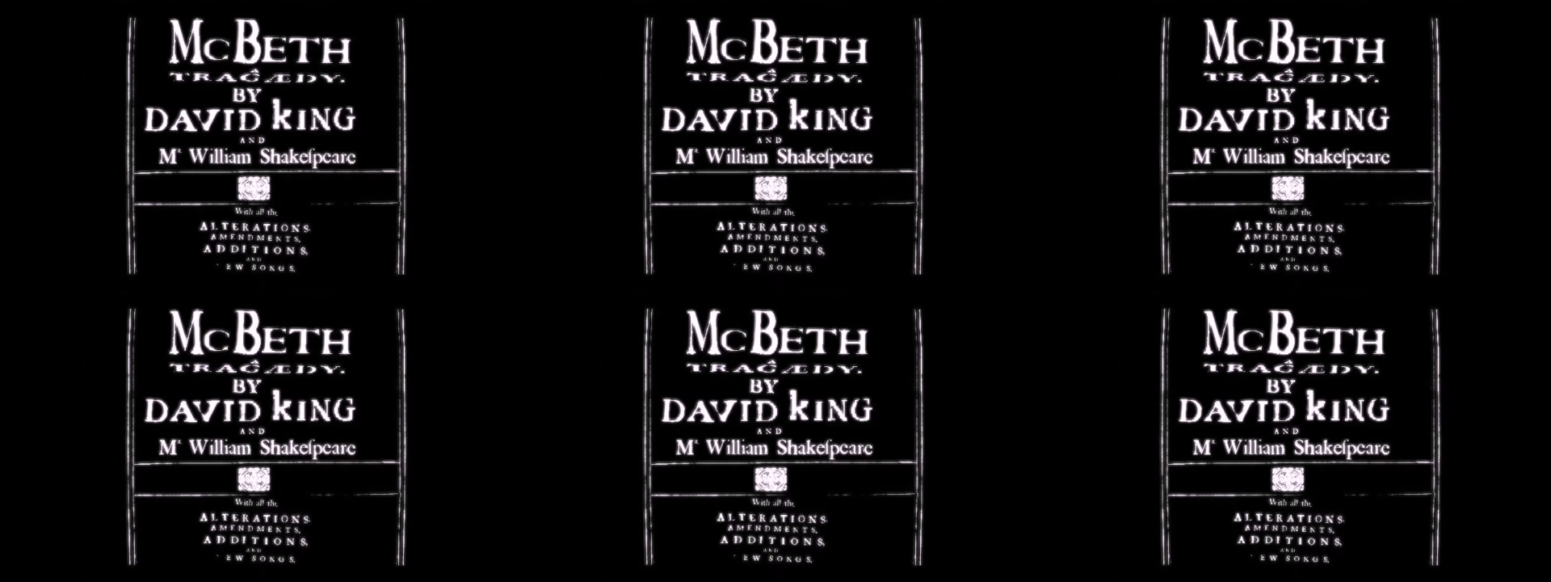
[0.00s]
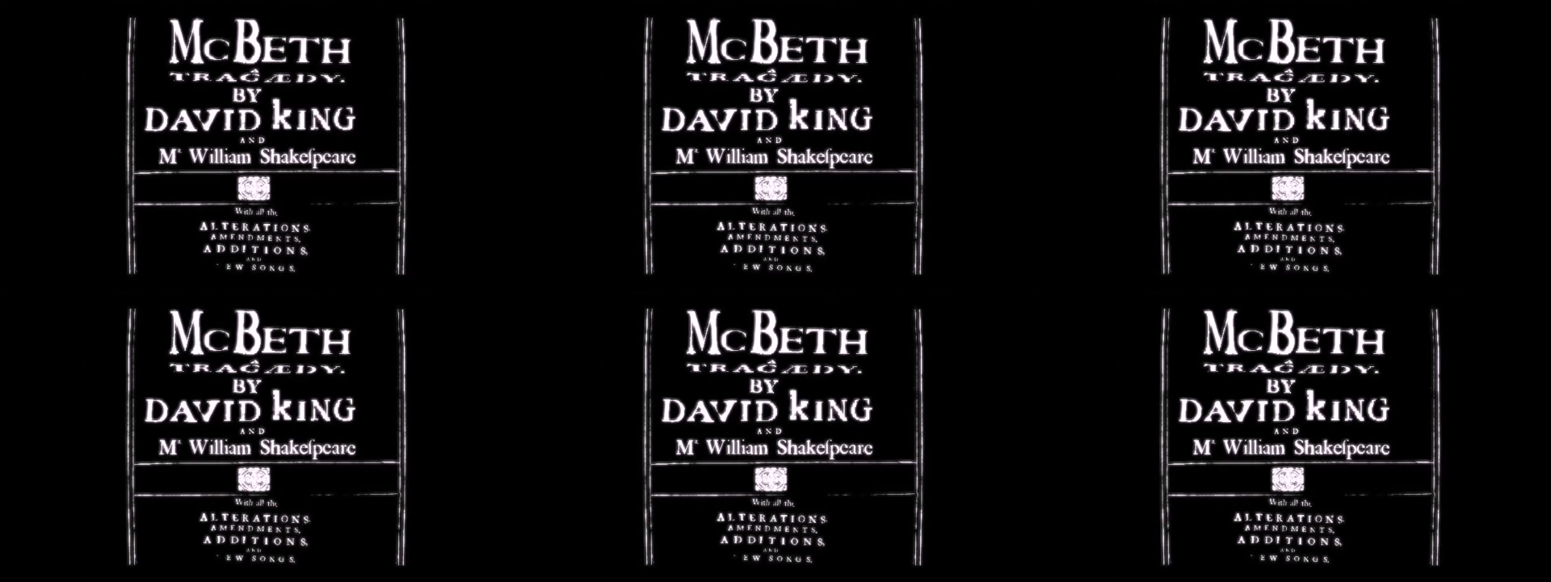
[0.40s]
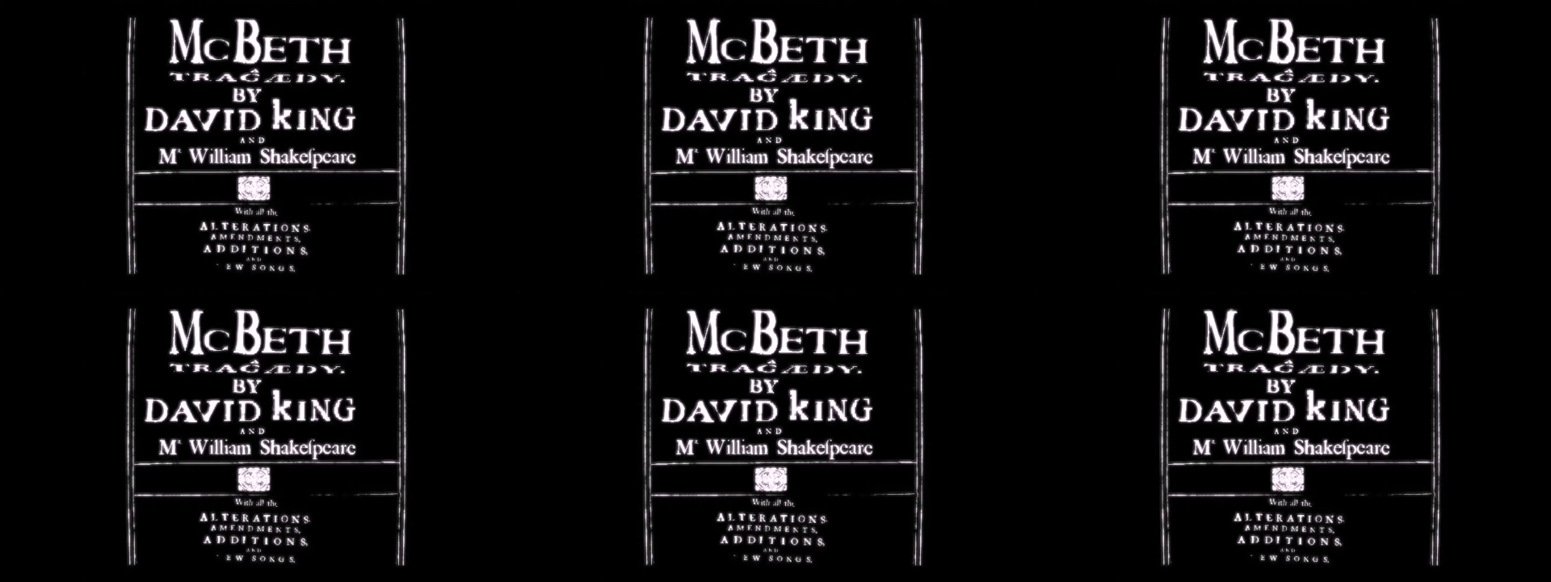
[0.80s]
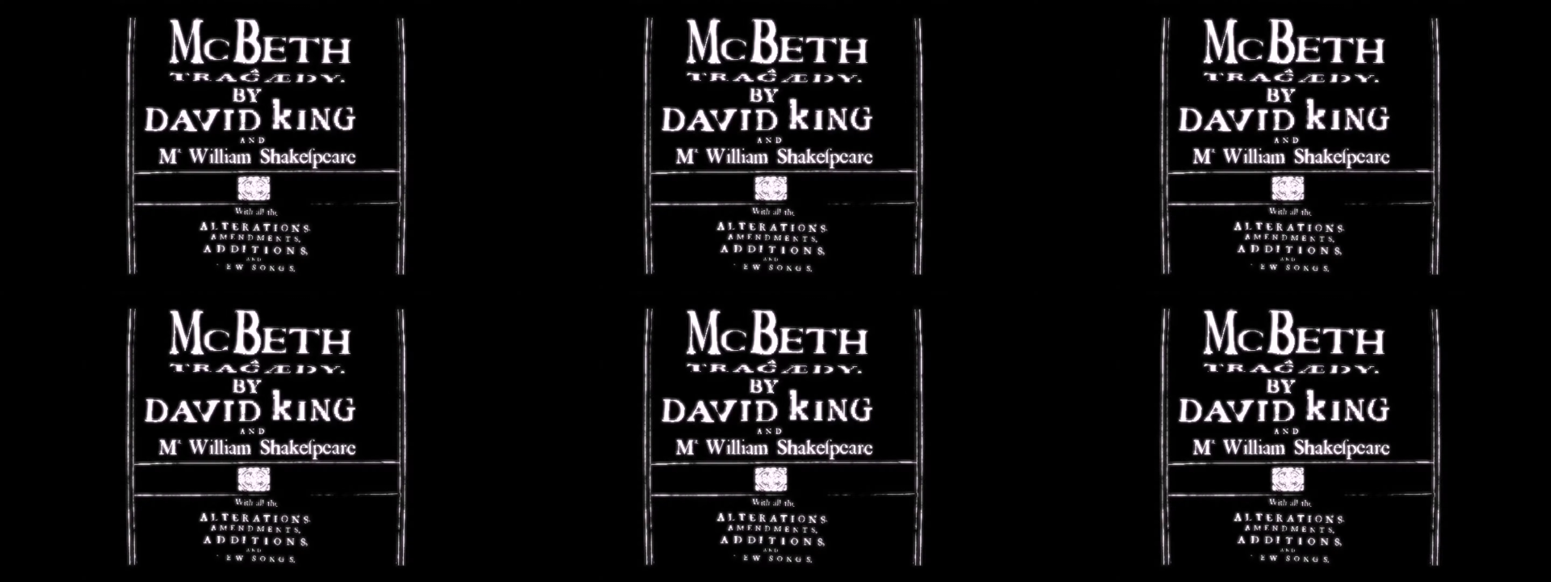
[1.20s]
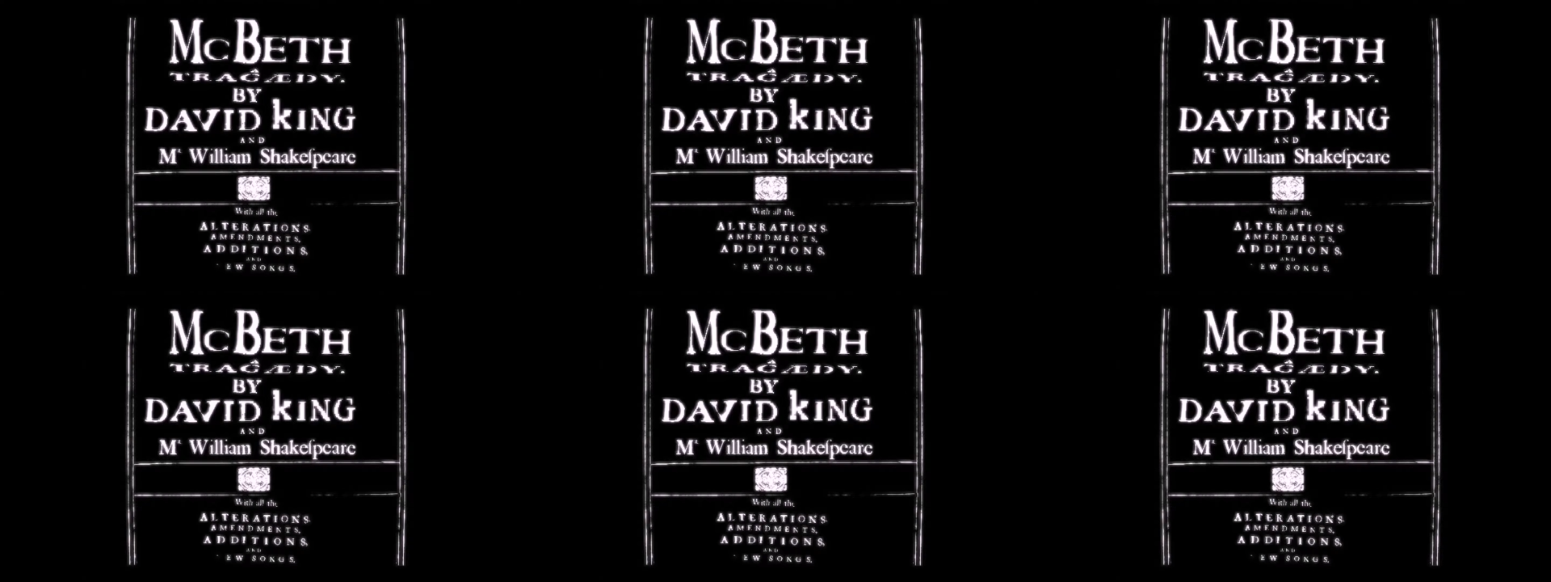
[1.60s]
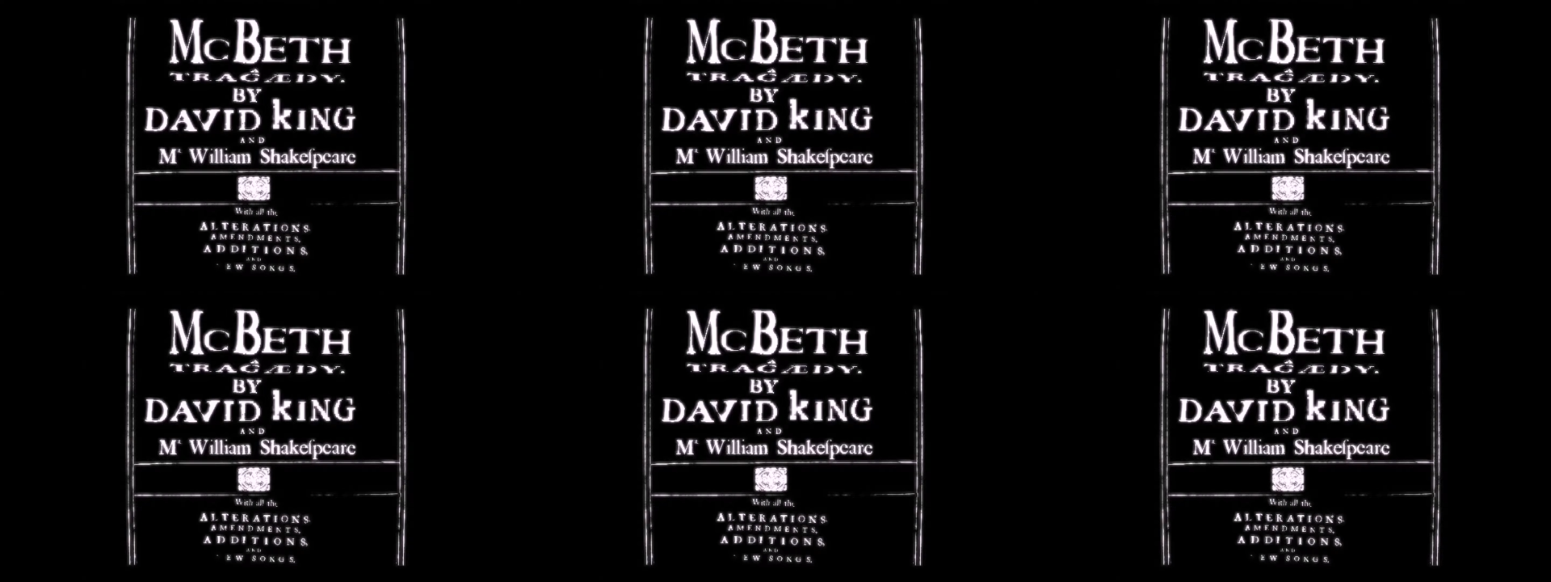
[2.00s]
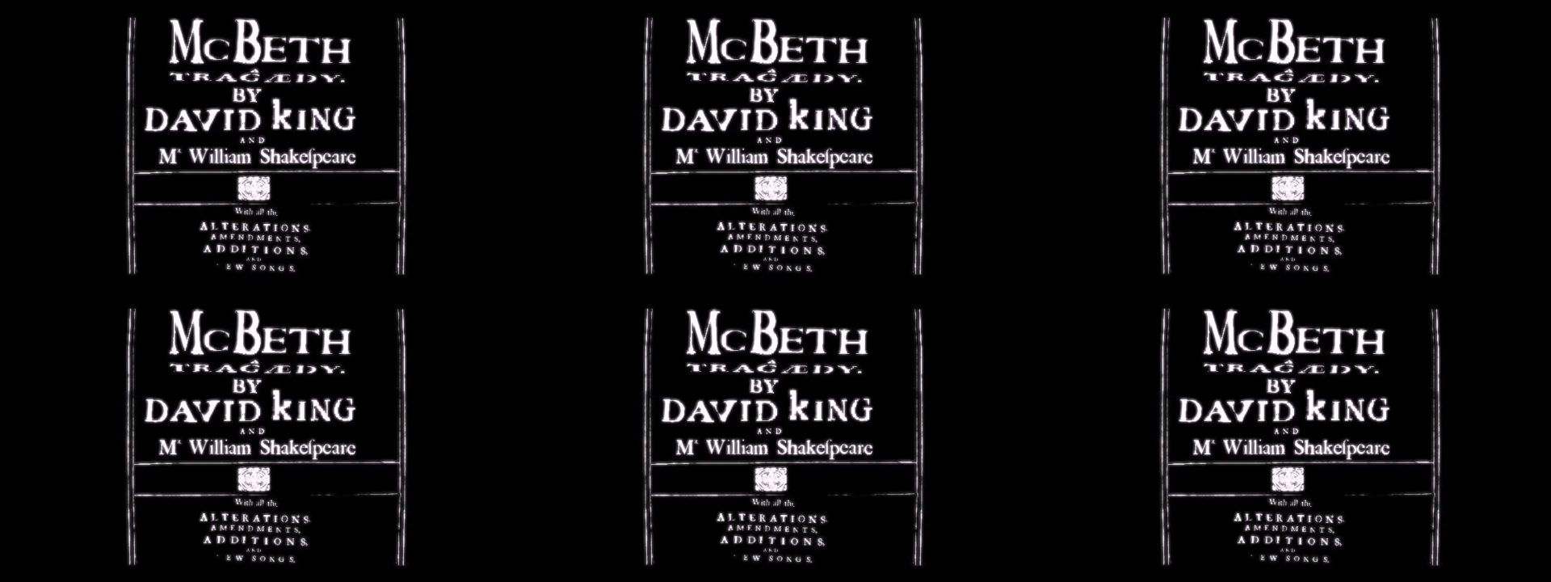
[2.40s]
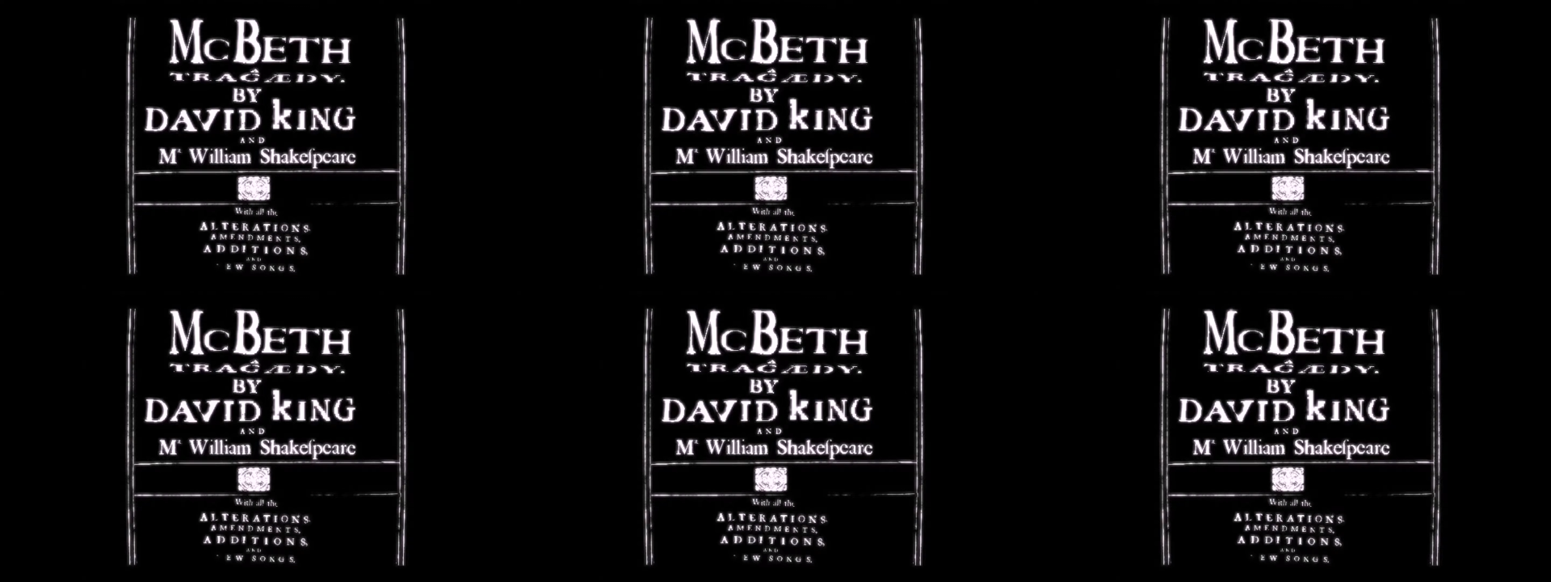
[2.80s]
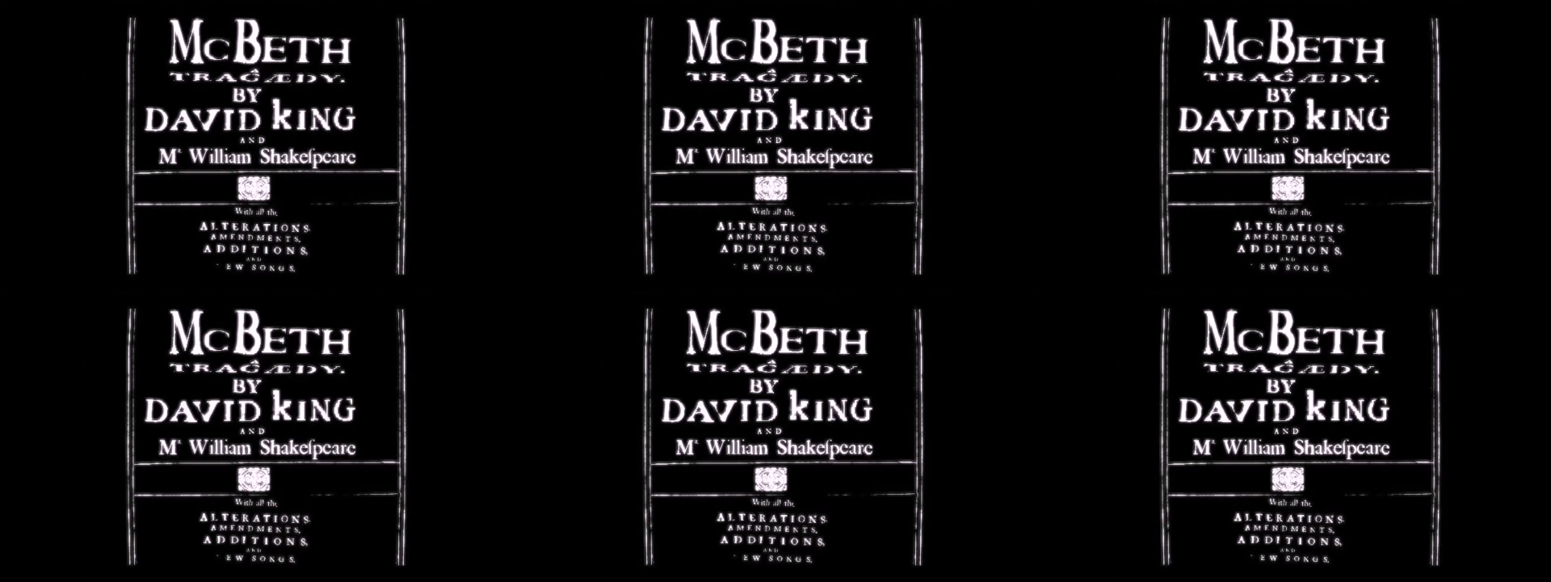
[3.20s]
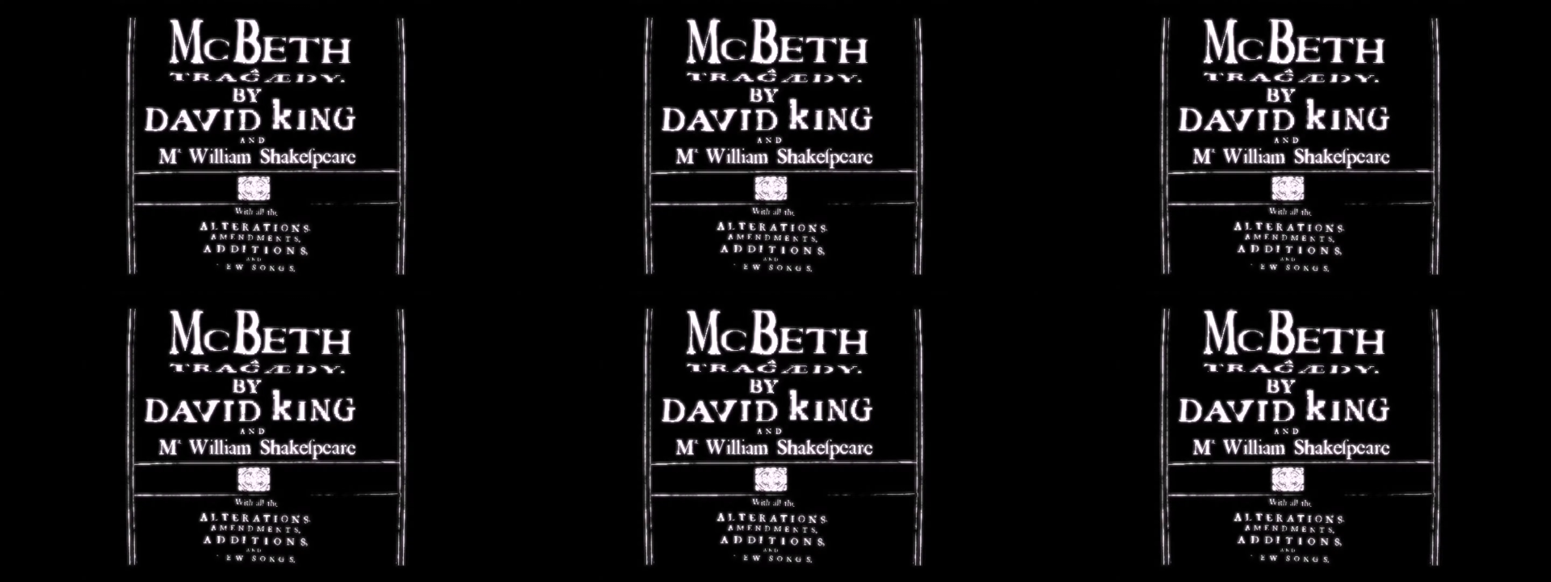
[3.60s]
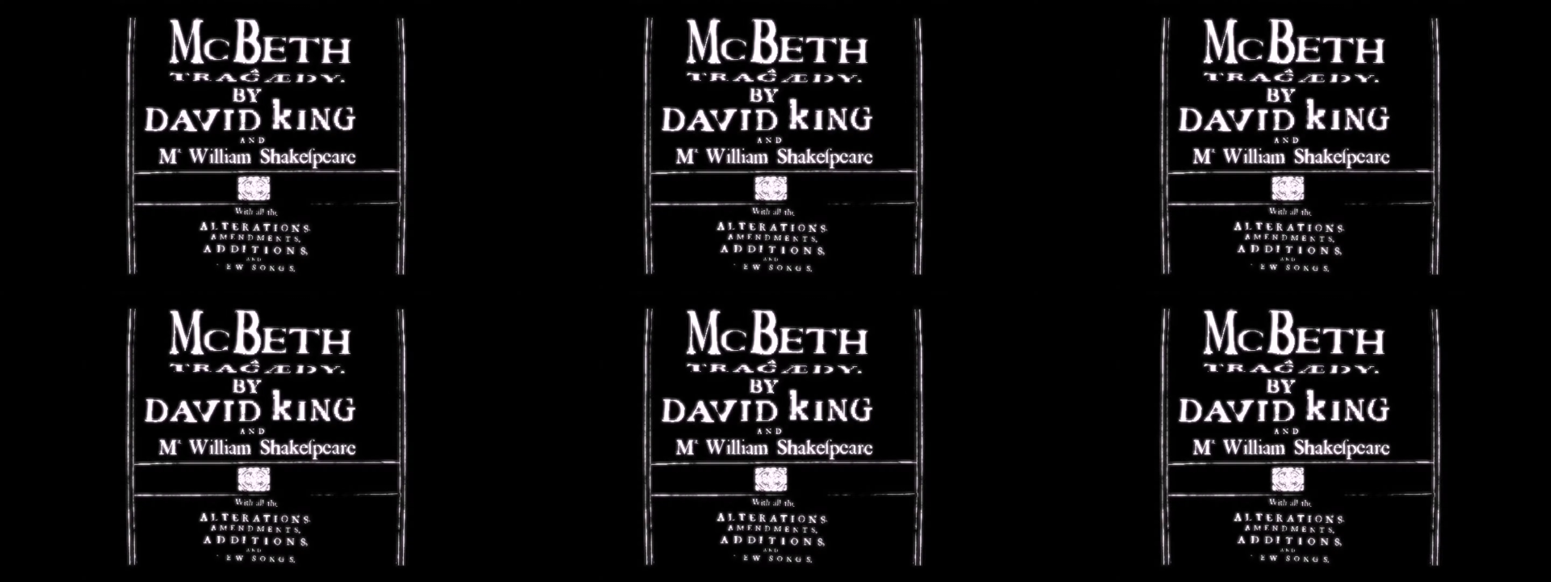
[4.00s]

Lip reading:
No face is visible, so there are no lips to read.